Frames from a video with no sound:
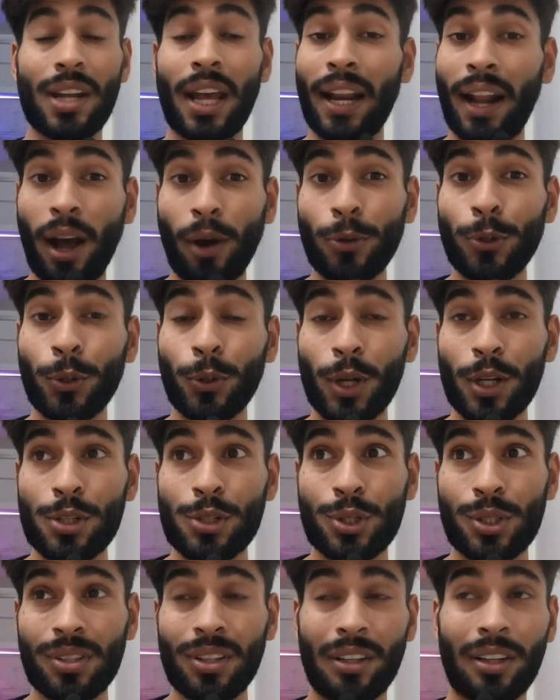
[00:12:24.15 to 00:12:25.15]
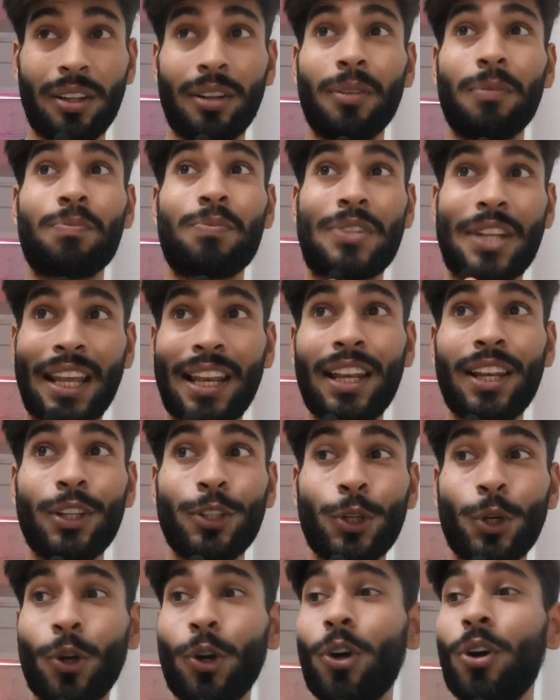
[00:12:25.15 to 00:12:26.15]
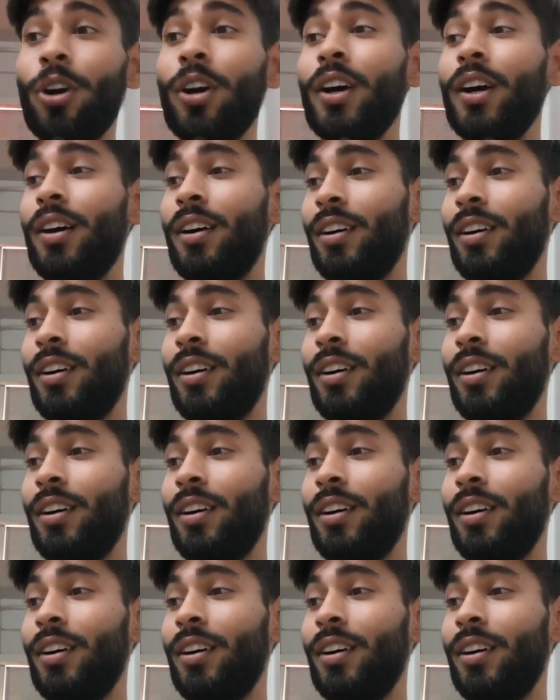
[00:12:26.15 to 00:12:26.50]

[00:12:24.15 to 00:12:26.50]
And how you're gonna tell your